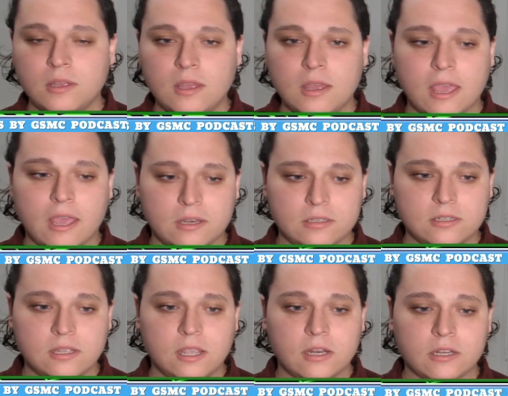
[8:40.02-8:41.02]
And
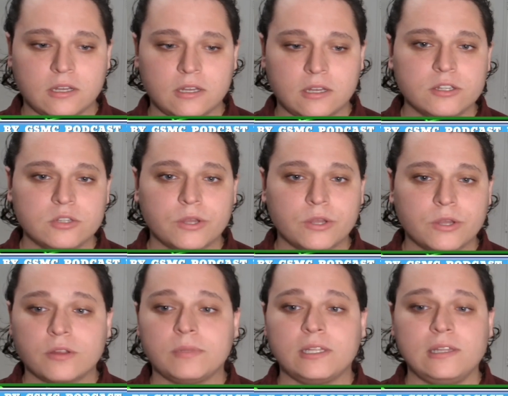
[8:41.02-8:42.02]
in a series where they're
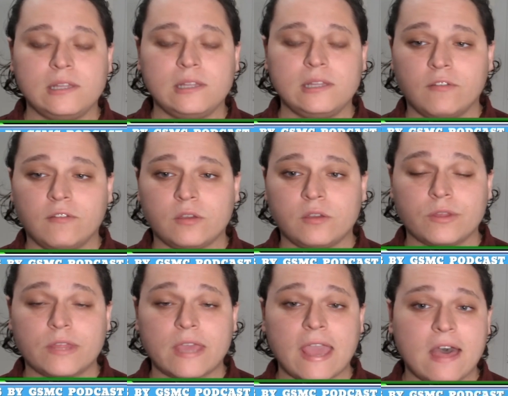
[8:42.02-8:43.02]
completely healthy, where they
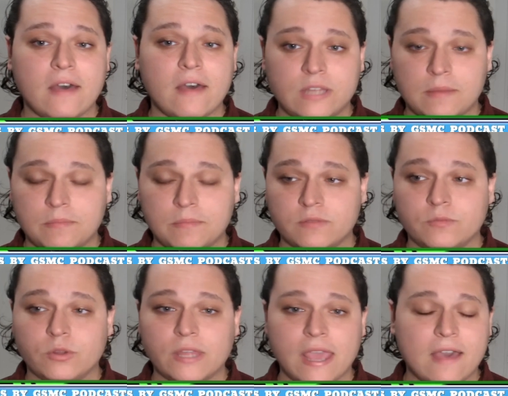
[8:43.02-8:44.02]
have Dem, where they
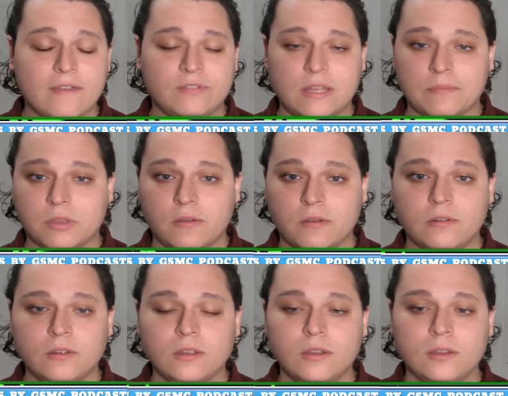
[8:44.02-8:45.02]
have Demko,
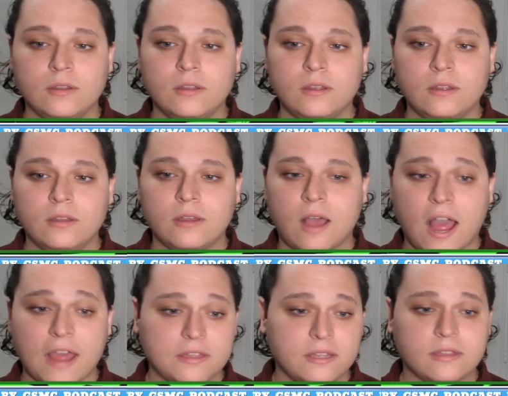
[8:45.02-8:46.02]
I
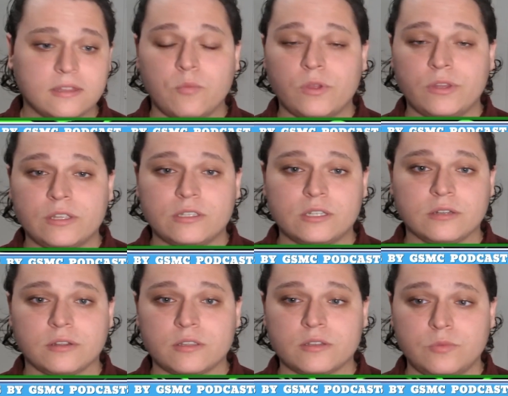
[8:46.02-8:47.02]
think they win this
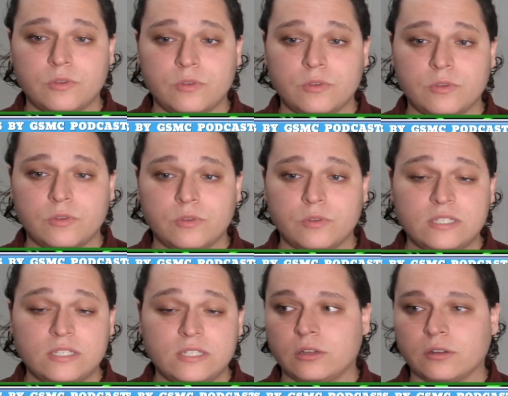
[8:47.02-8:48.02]
series. We've seen it
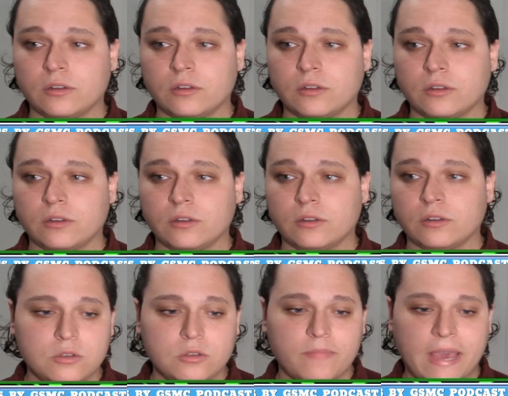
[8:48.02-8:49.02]
earlier this season. These two
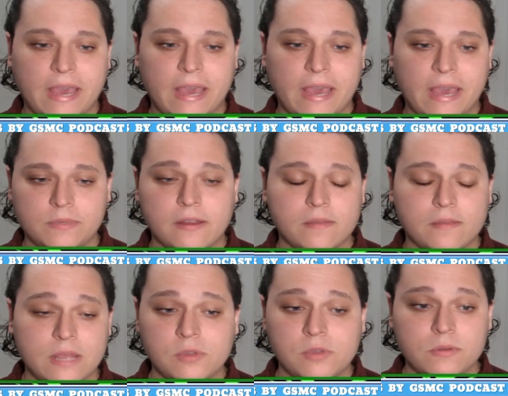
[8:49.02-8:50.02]
have matched up. Dem-
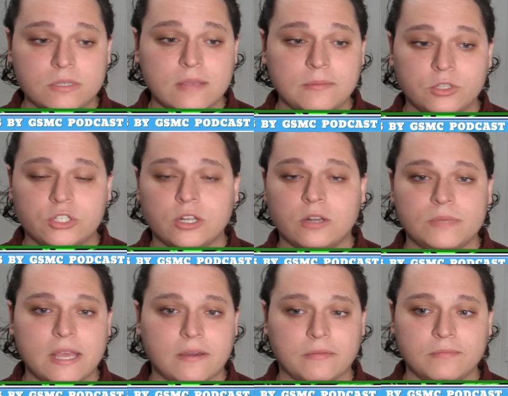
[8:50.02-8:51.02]
Demko was able to shut him down.
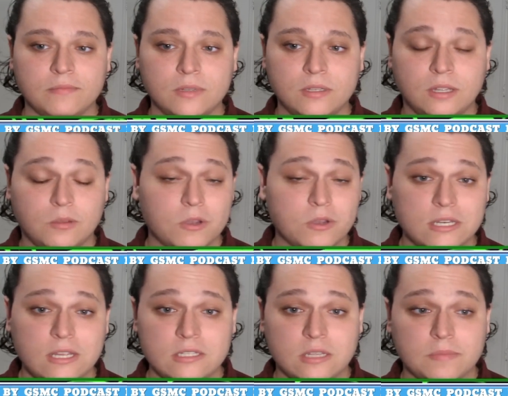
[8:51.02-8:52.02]
It wasn't
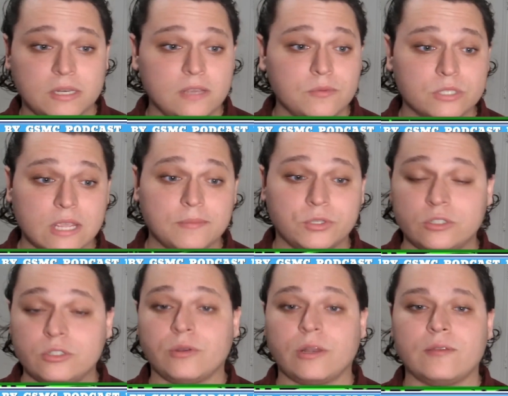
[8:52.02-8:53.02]
easy, but he was able to
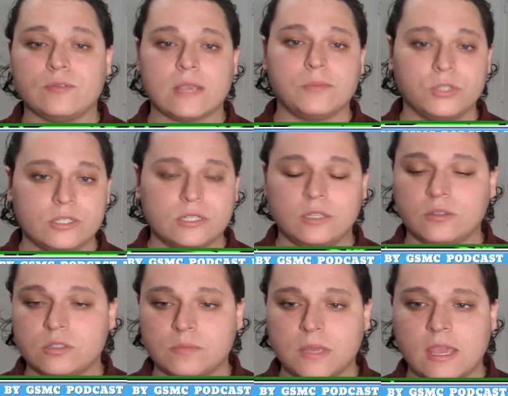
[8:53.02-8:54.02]
do it. He was able to steal
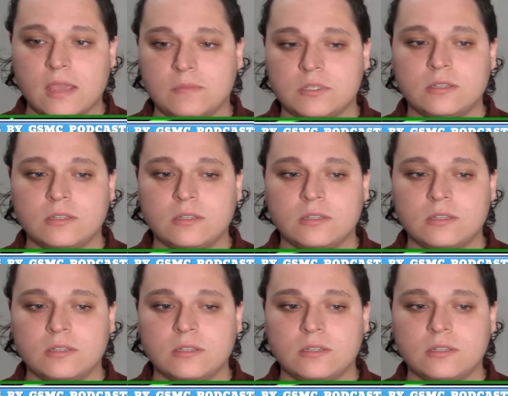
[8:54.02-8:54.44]
some games.